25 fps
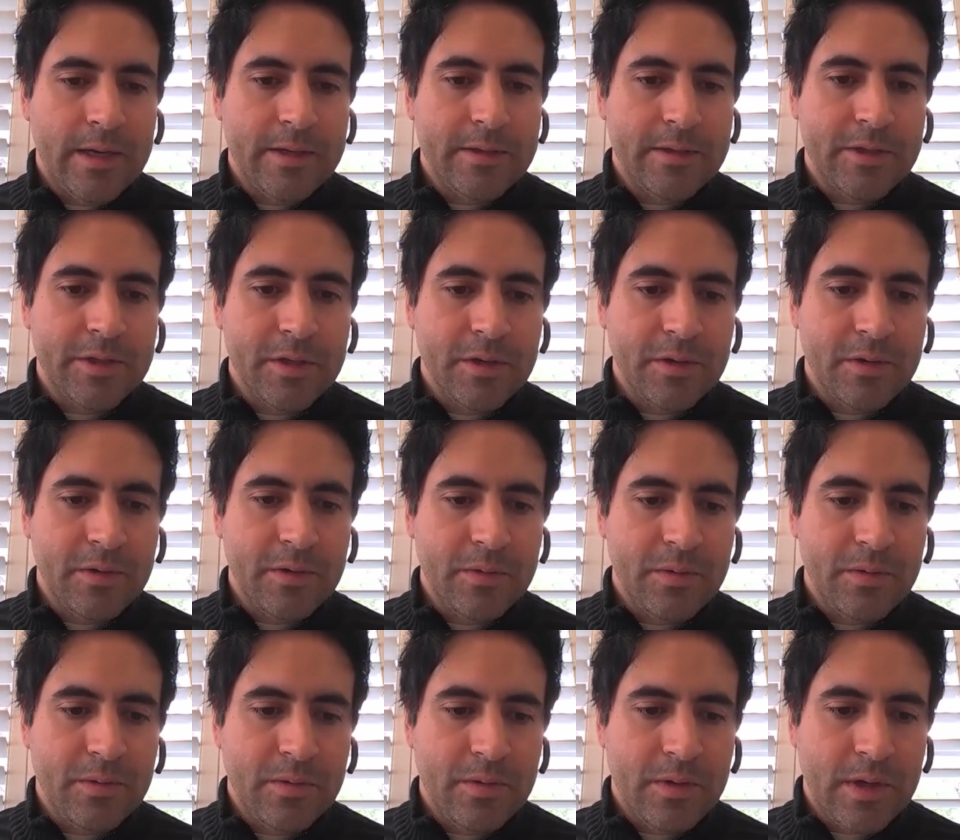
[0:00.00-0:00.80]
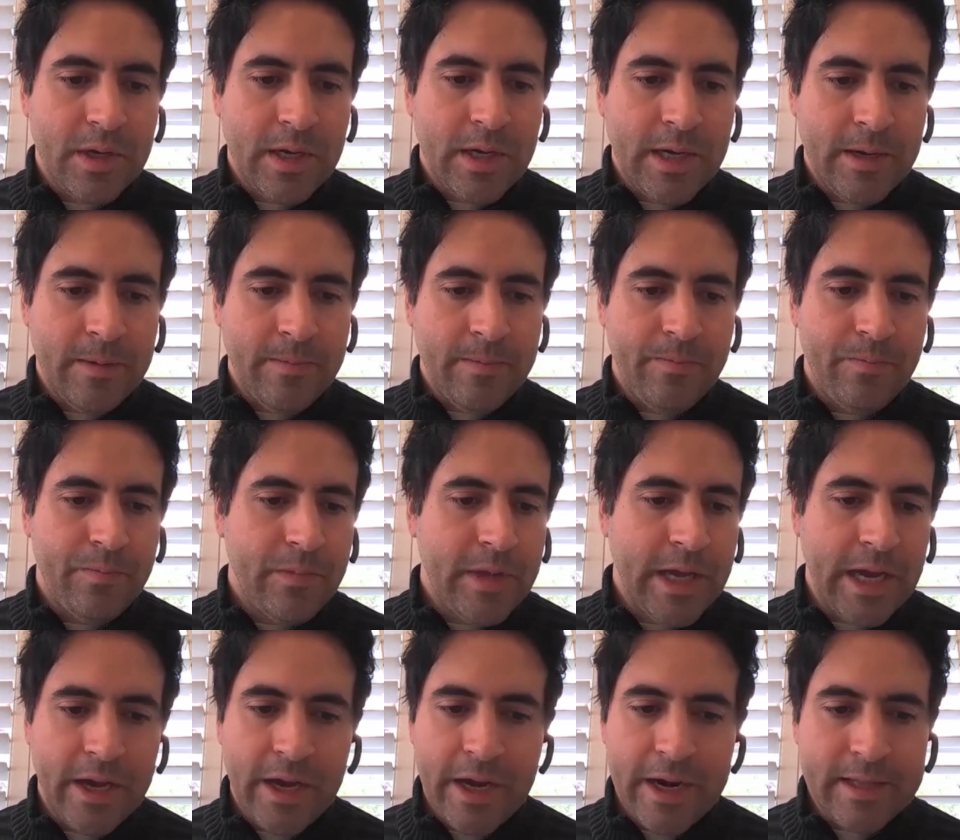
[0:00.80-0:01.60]
So
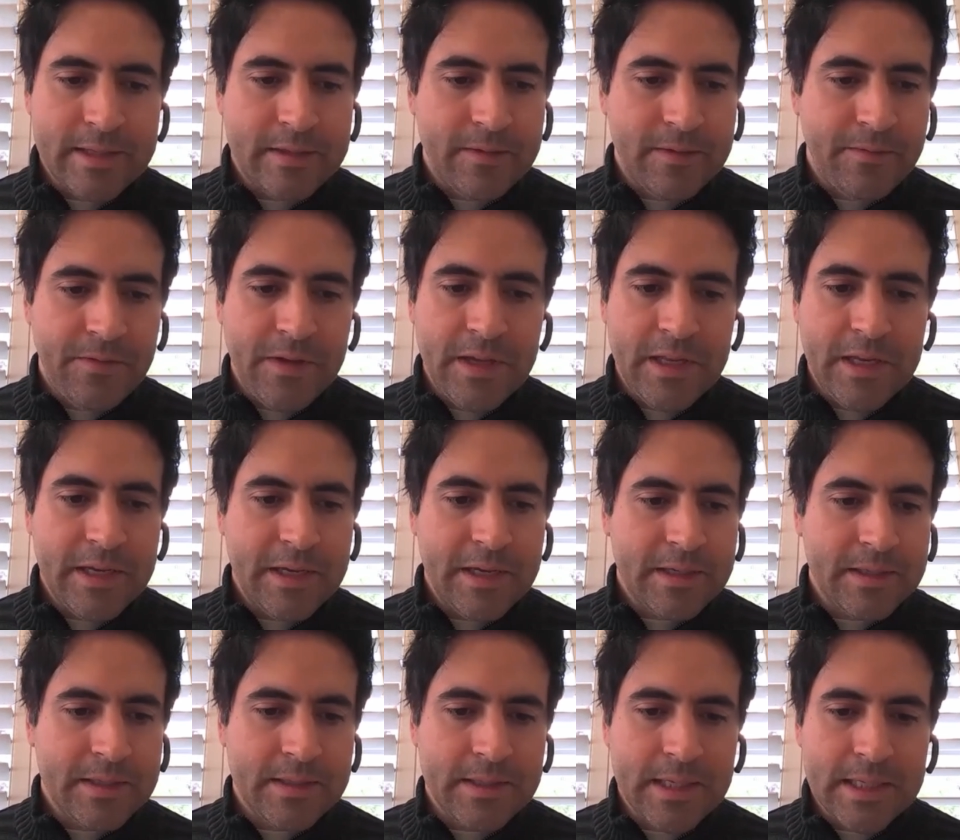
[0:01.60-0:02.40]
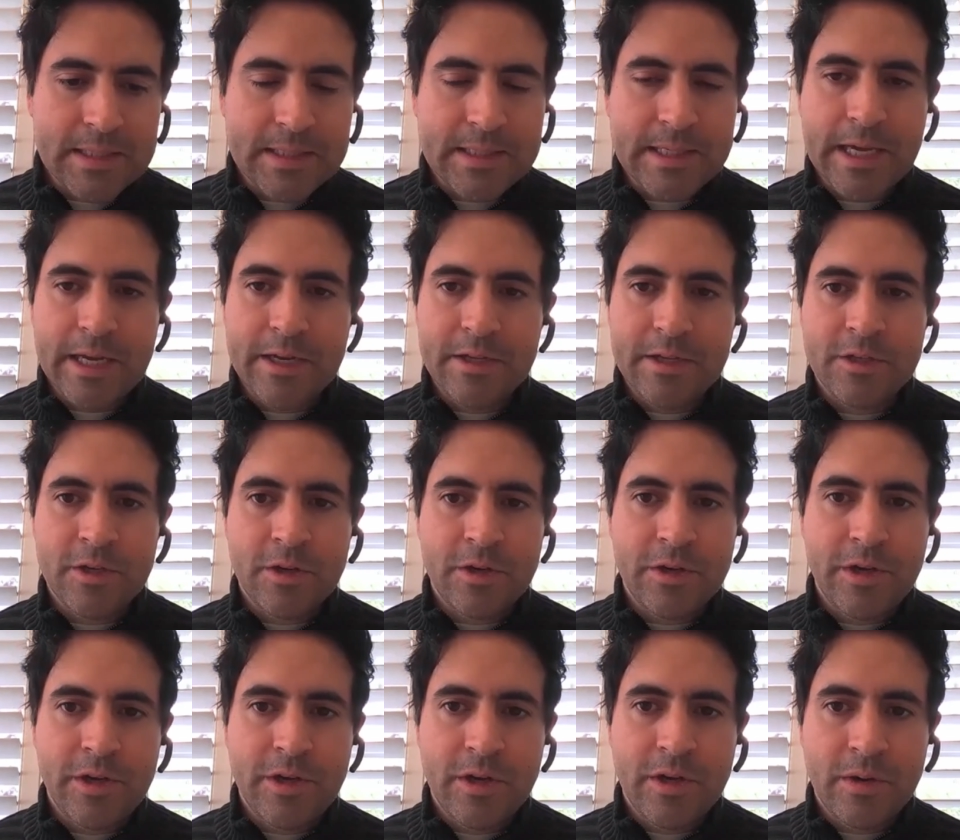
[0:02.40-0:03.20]
got into Phoenix, then San
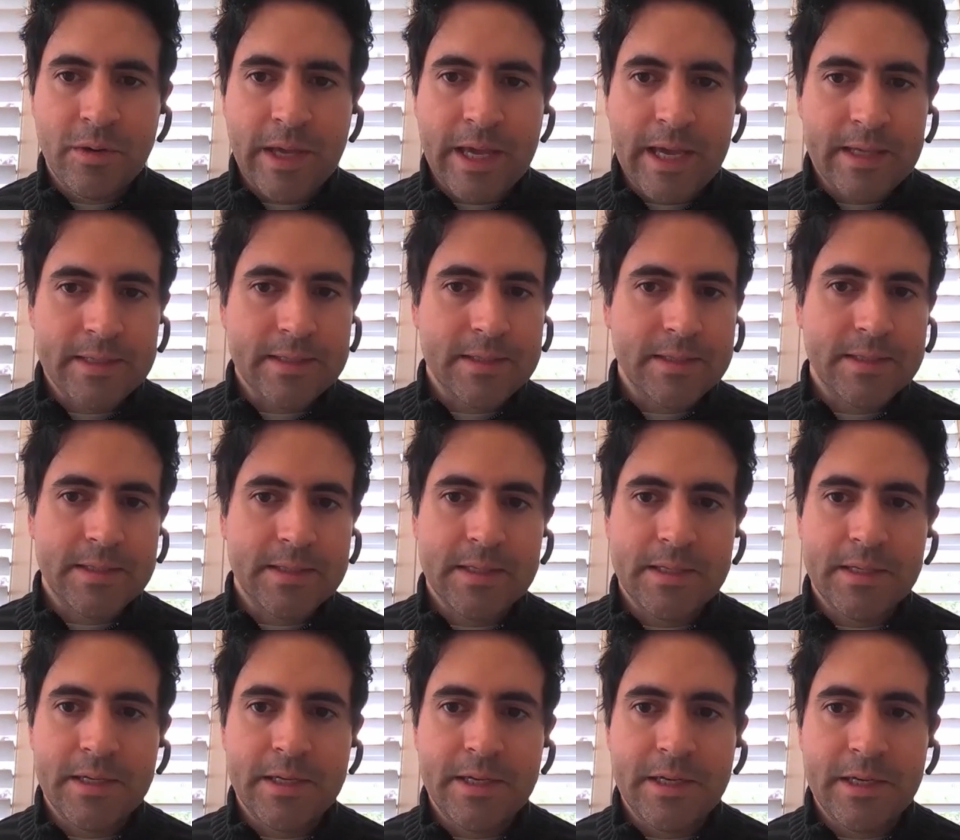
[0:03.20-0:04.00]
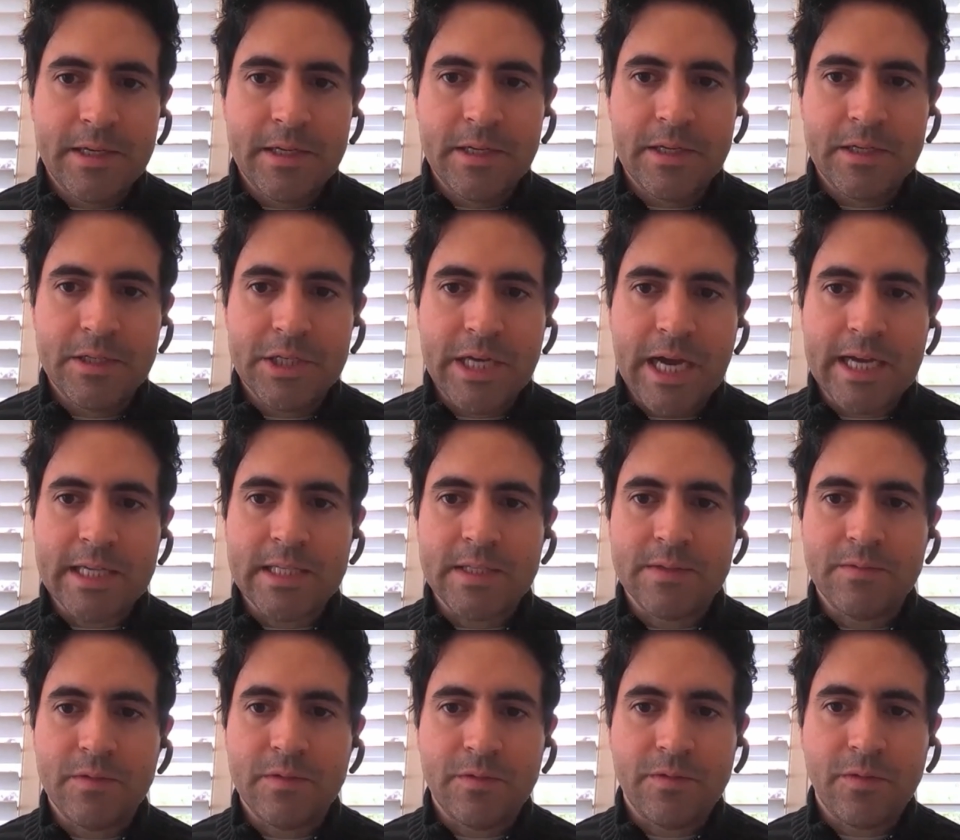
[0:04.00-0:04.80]
Antonio, Kansas City,
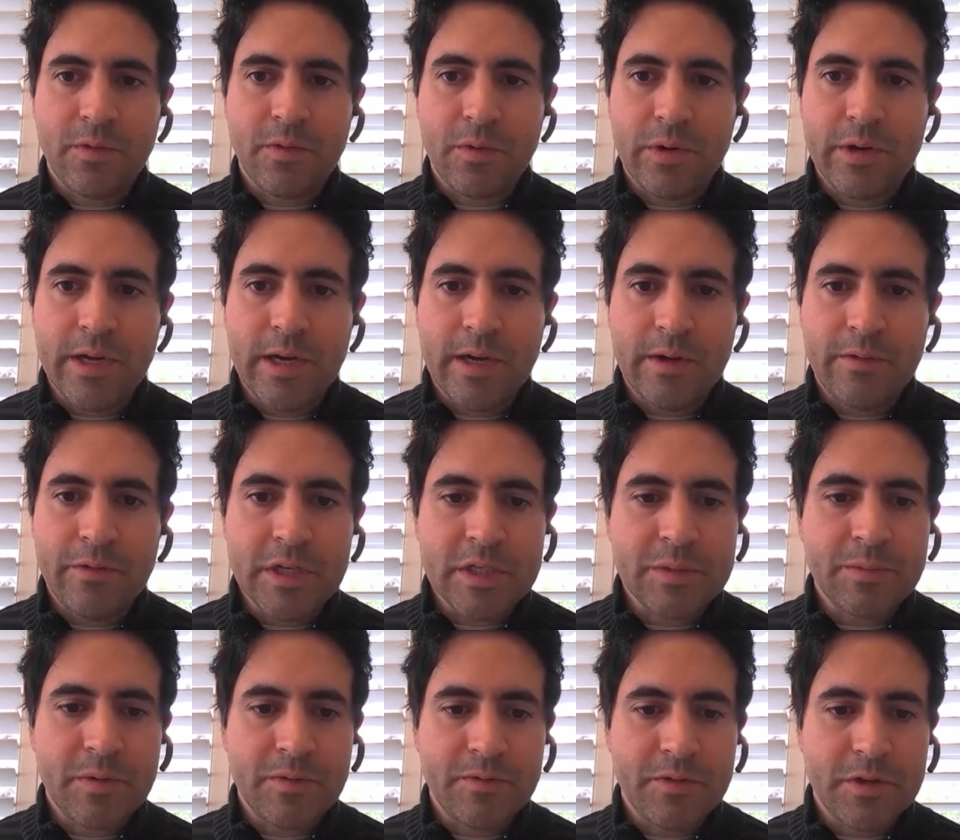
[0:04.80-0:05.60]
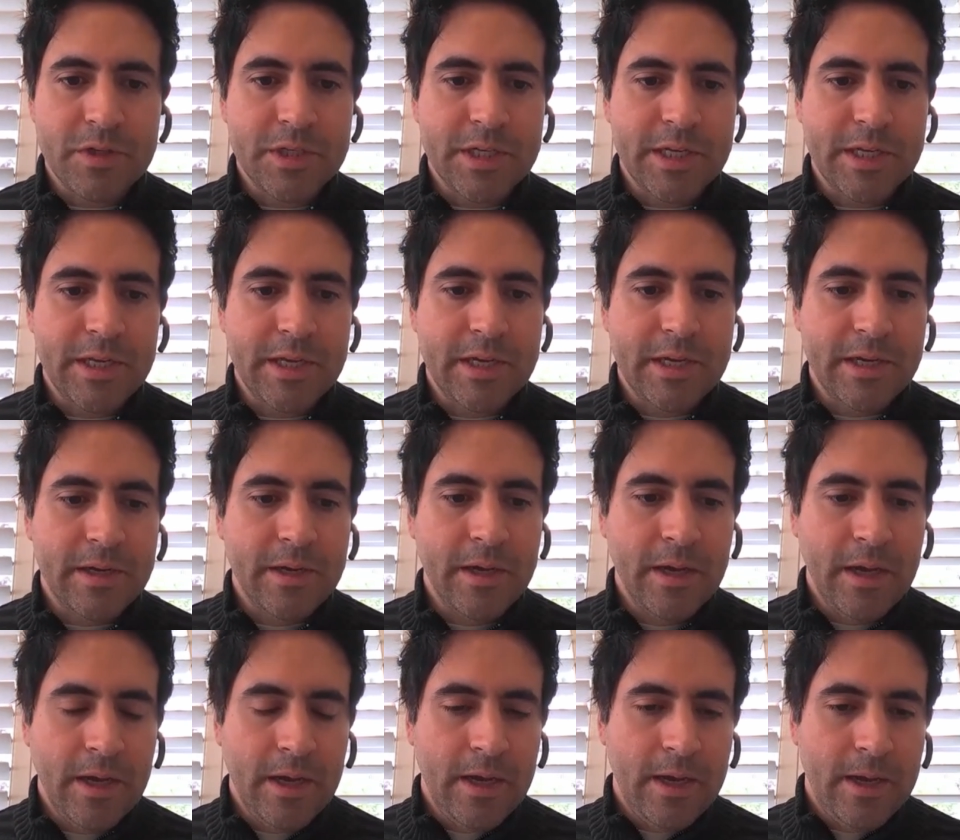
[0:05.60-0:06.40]
Jacksonville, Florida, Richmond,
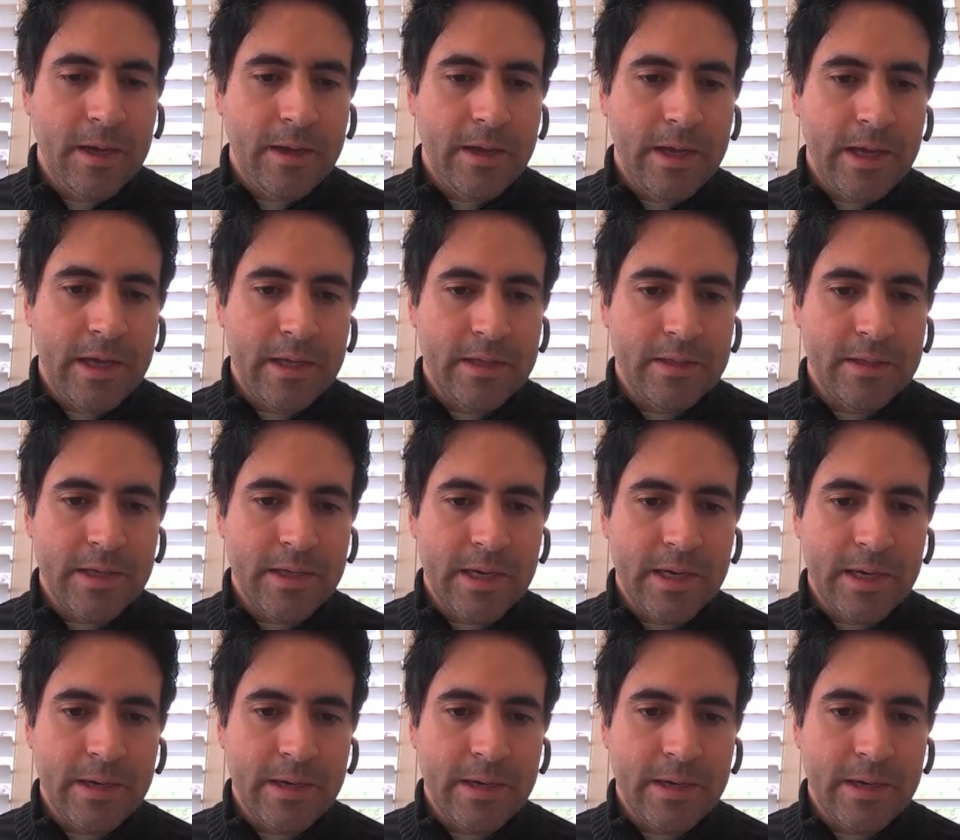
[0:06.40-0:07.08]
Virginia, and